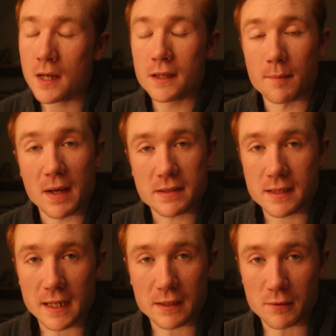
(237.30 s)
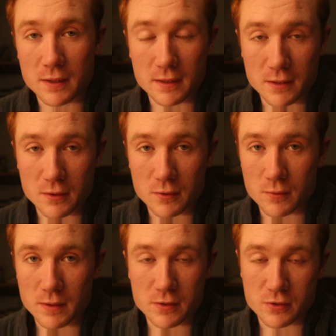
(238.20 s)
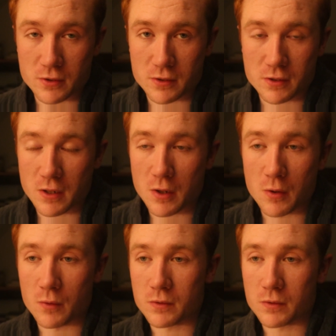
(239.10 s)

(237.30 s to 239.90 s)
best thing you need to do is just go